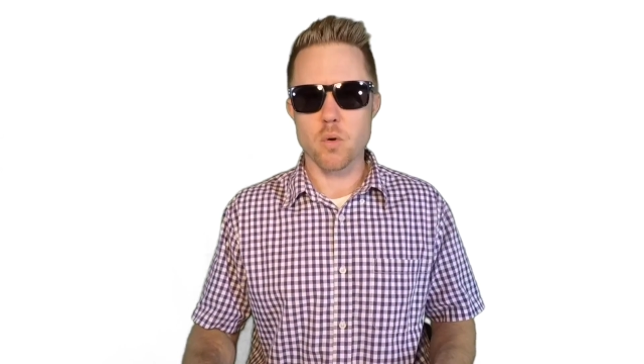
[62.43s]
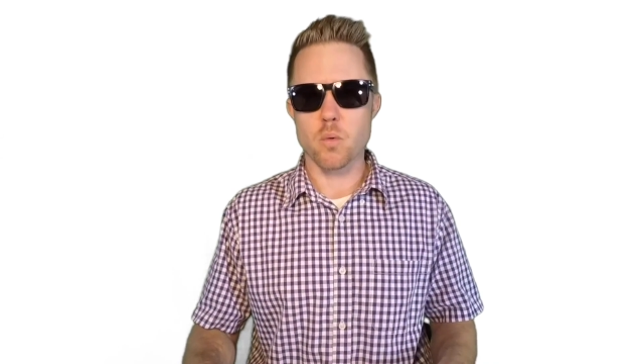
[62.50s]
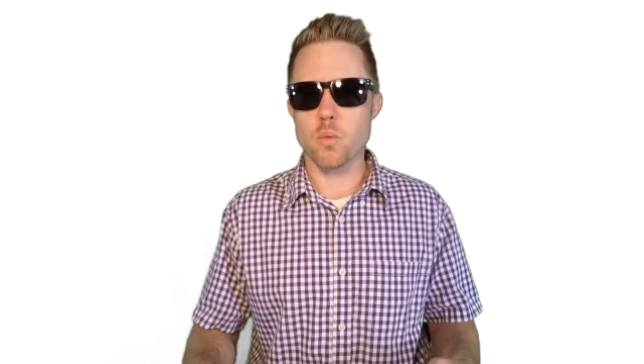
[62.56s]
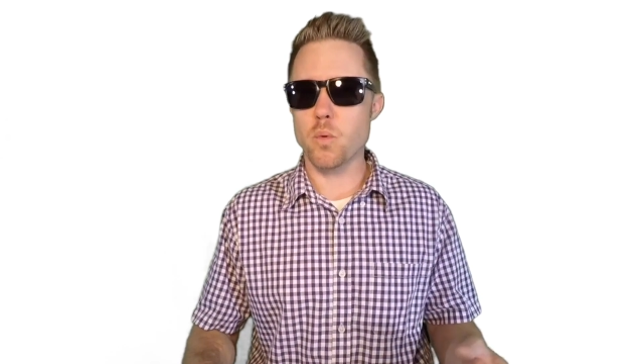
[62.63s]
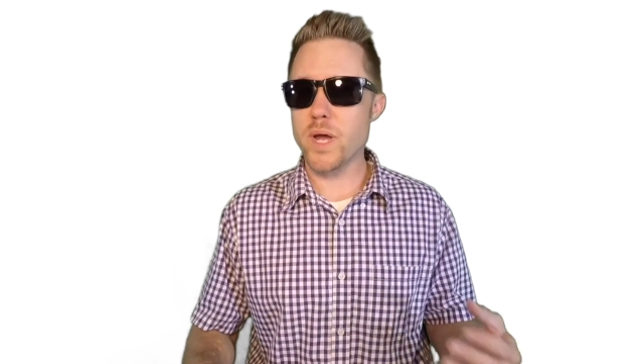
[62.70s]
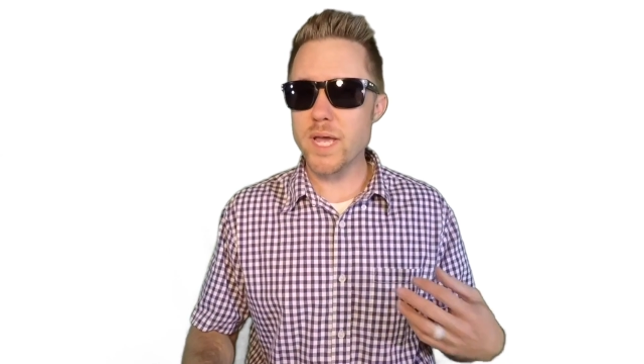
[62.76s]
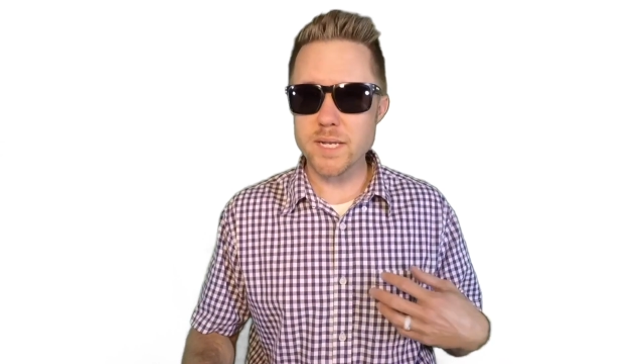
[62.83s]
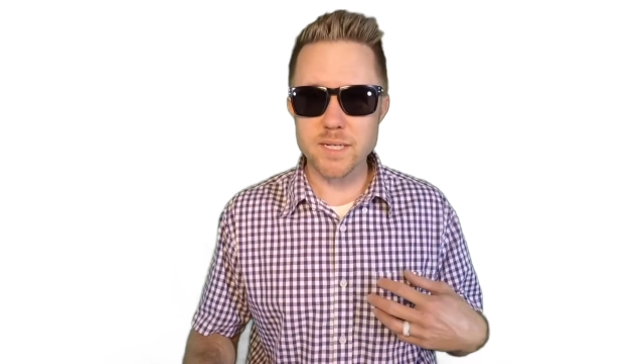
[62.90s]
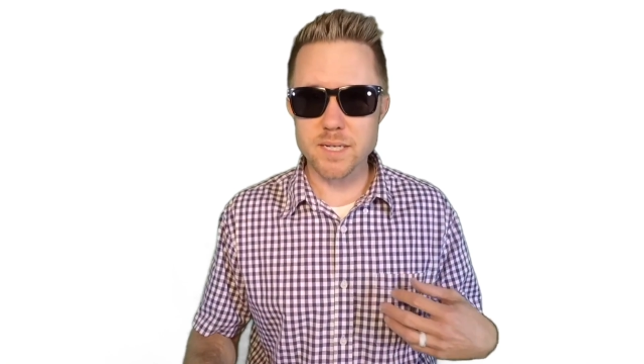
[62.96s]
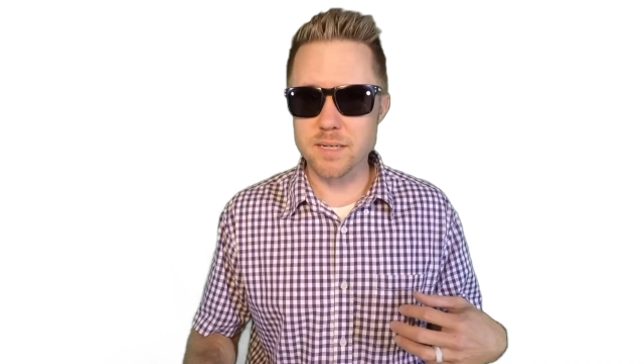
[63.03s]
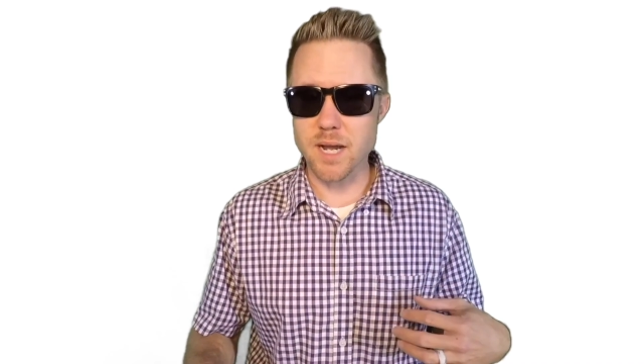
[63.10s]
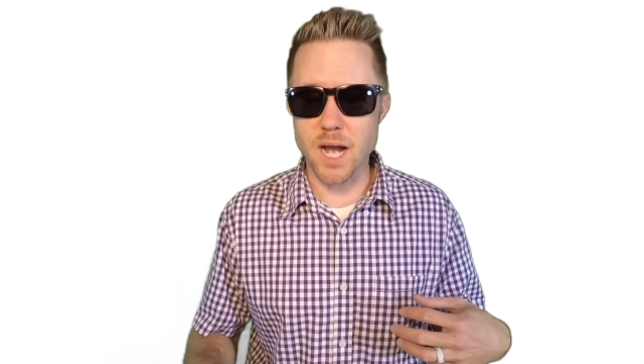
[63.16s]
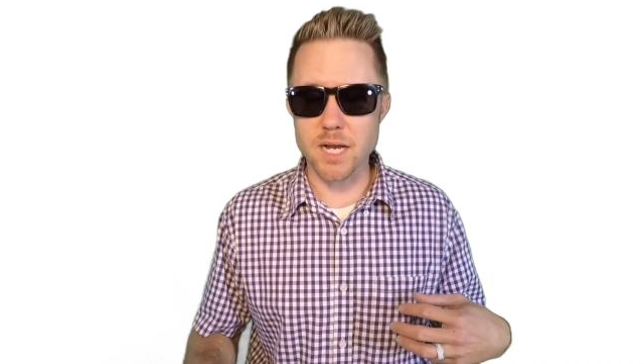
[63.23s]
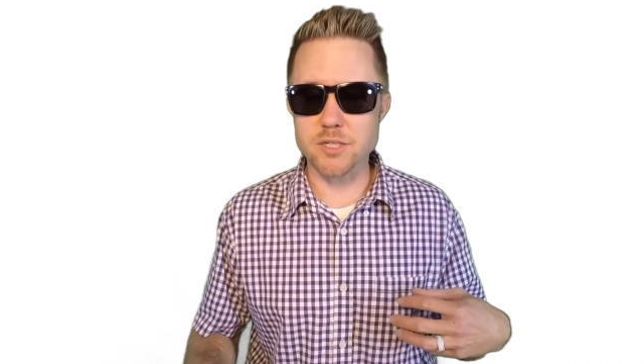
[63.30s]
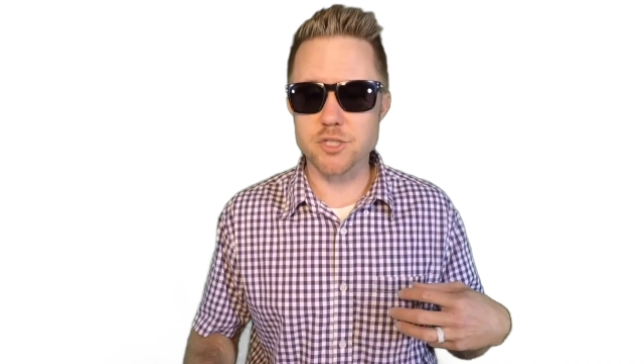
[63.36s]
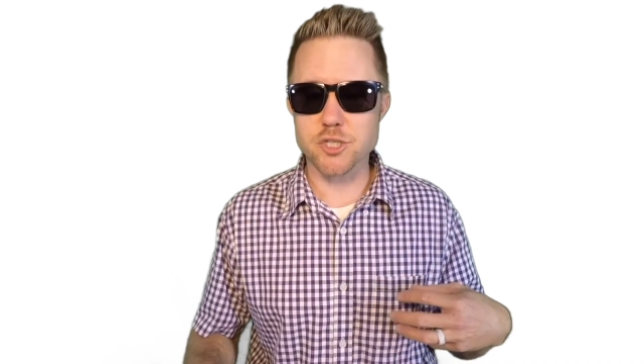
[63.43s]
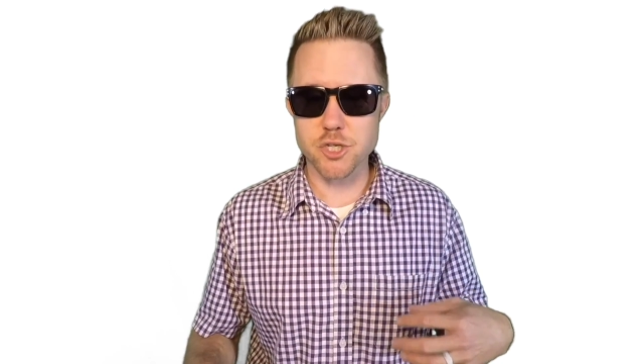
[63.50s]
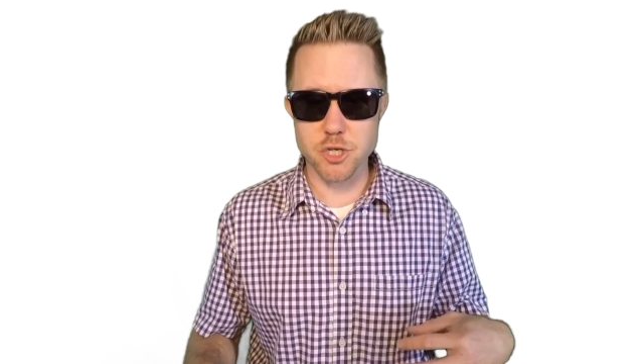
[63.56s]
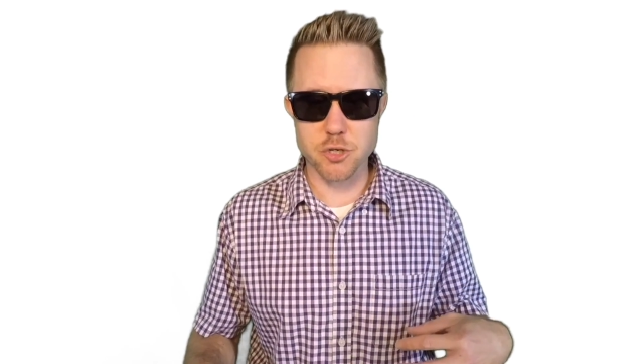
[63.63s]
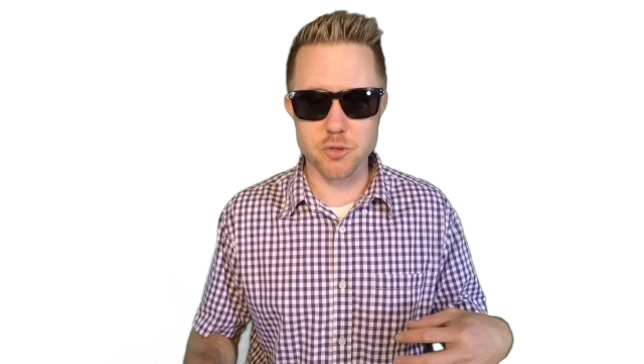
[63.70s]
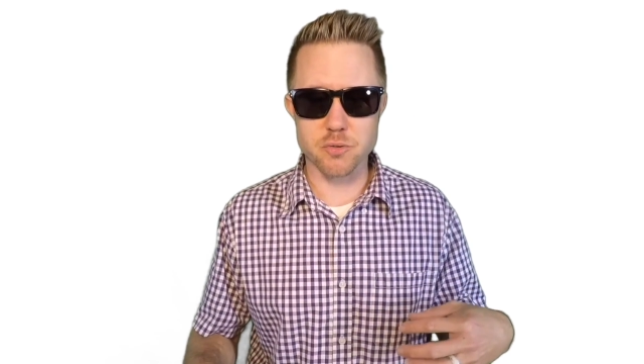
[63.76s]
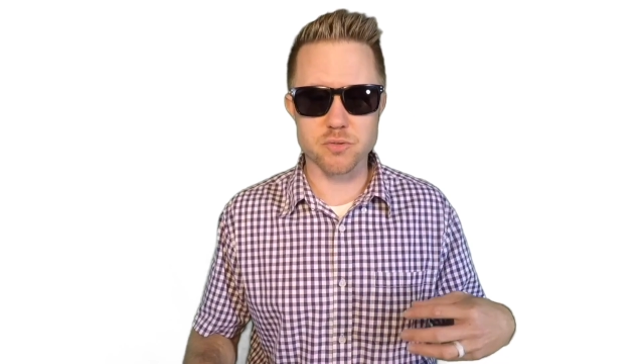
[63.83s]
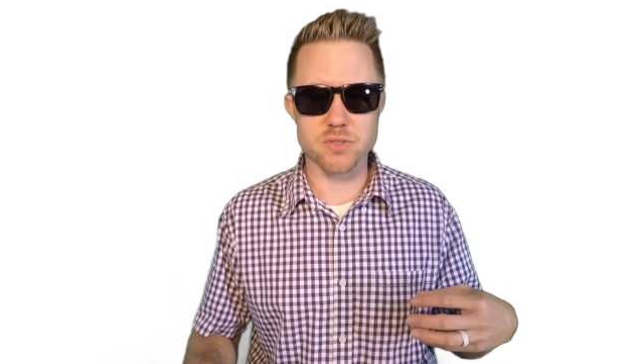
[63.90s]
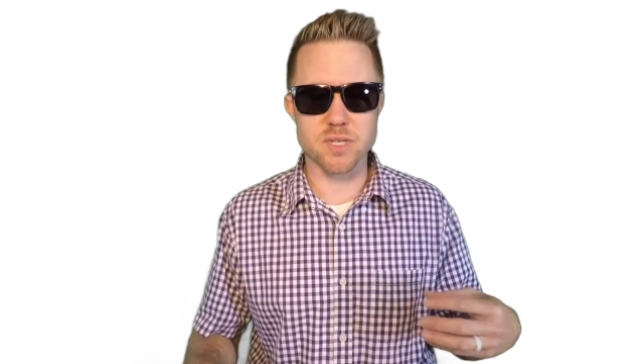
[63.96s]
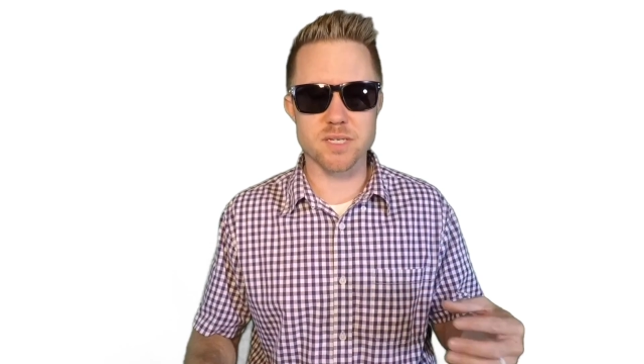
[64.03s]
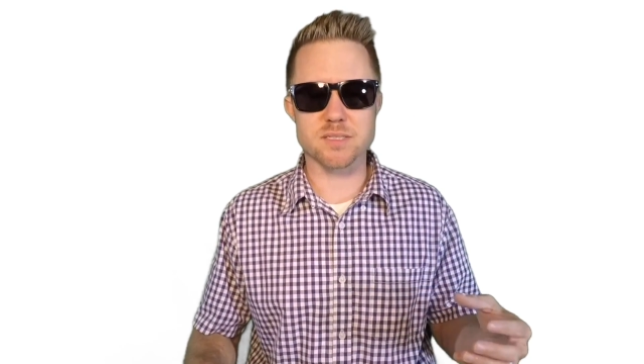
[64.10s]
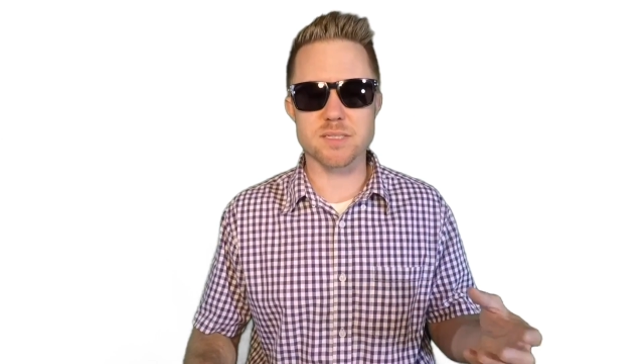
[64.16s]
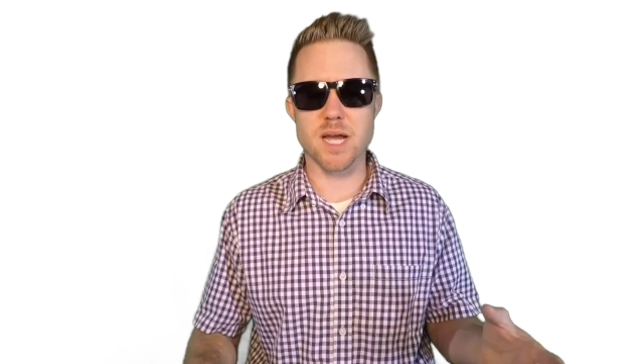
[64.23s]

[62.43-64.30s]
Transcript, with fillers: We did not choose this